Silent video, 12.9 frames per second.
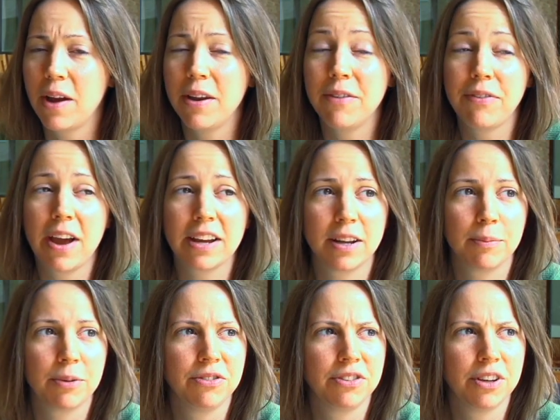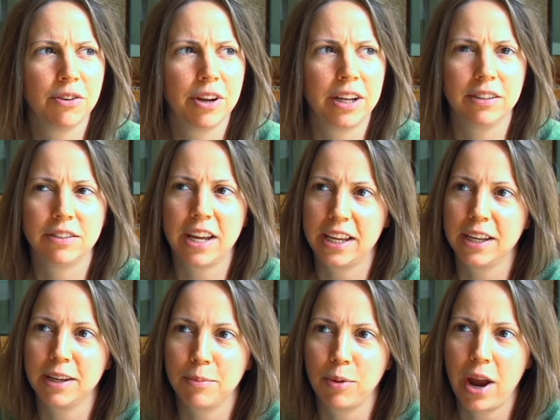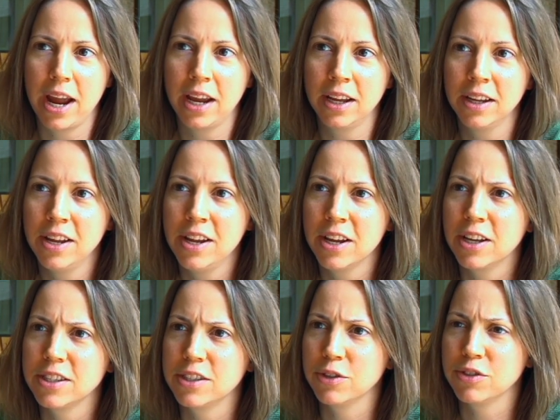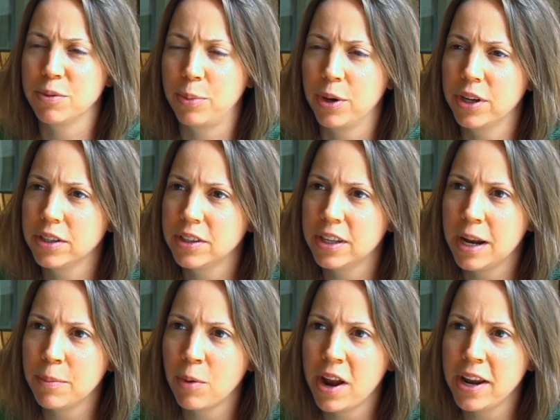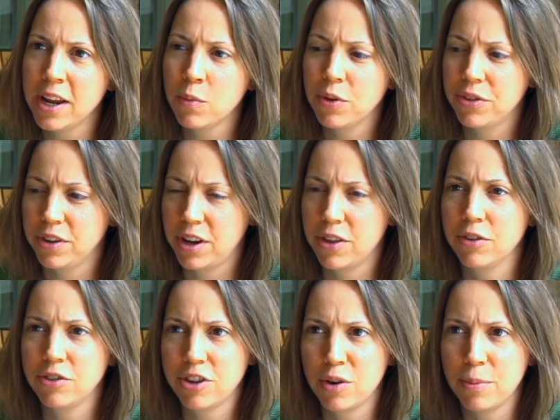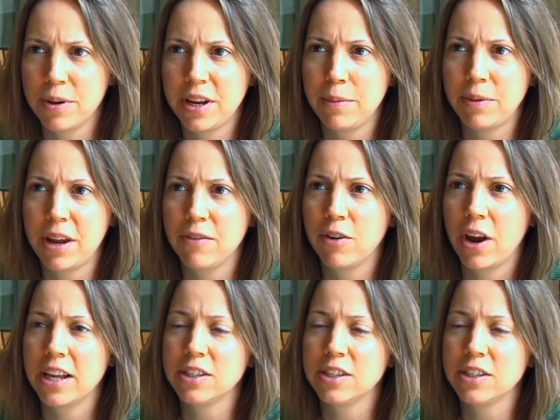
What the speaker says: In fact, I'm considering taking a break because there's a book that I'm writing with another gentleman named Dave Gray.